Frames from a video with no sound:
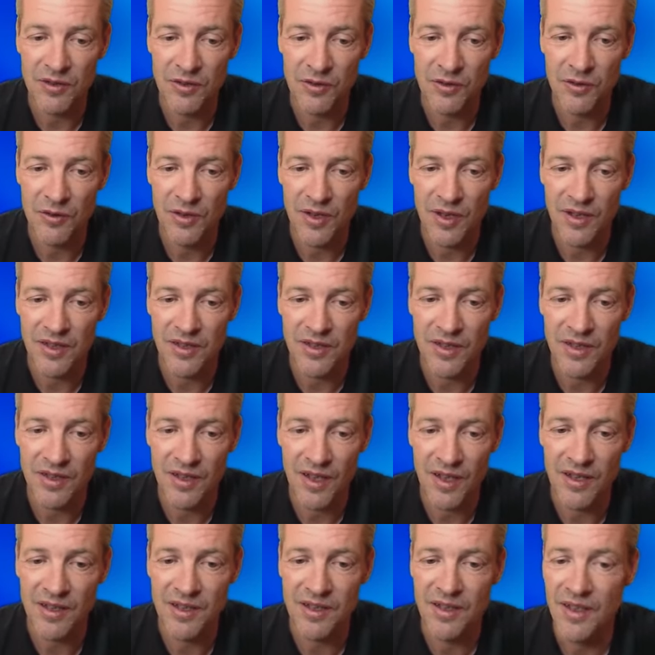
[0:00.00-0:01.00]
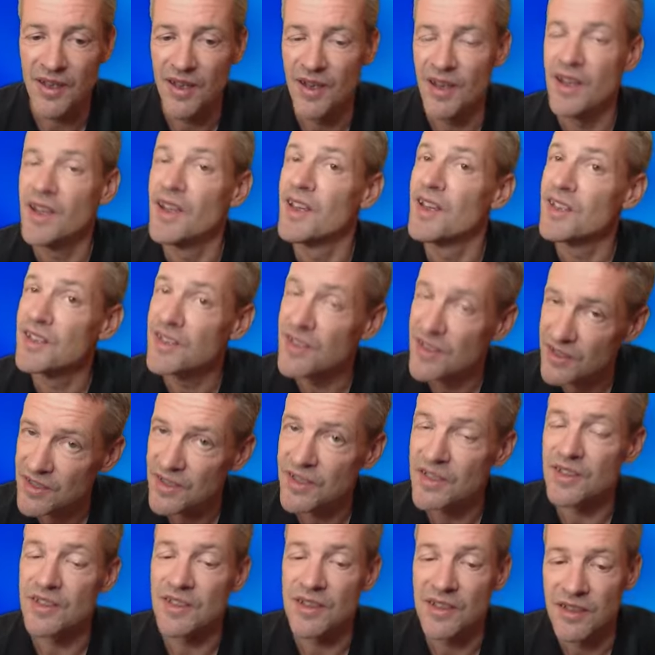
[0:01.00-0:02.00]
rook takes, and knight
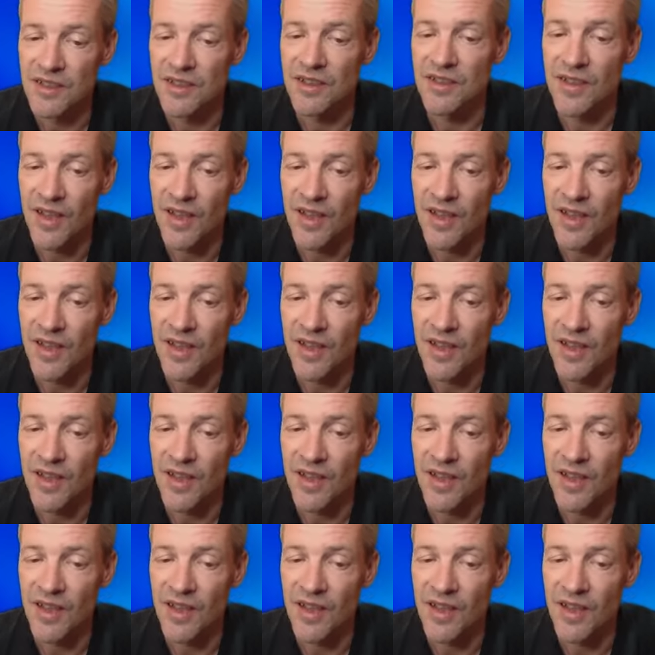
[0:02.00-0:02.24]
c6.